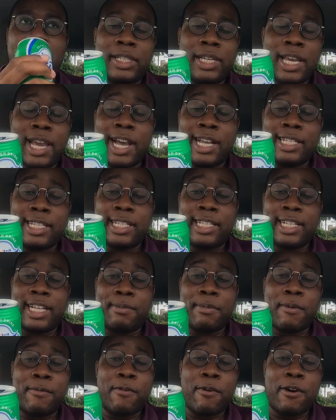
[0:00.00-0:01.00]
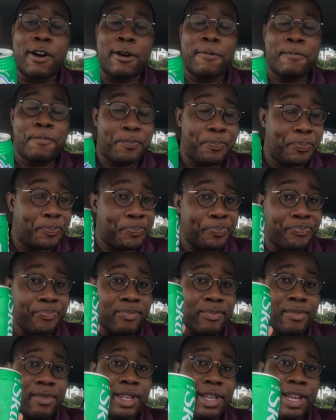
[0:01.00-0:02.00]
Yeah, as I said before,
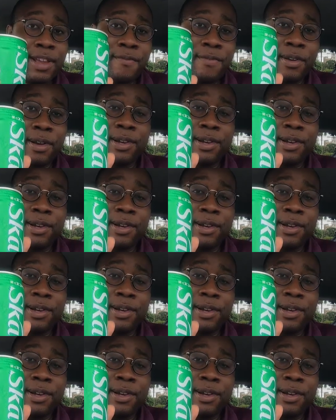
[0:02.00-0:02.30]
if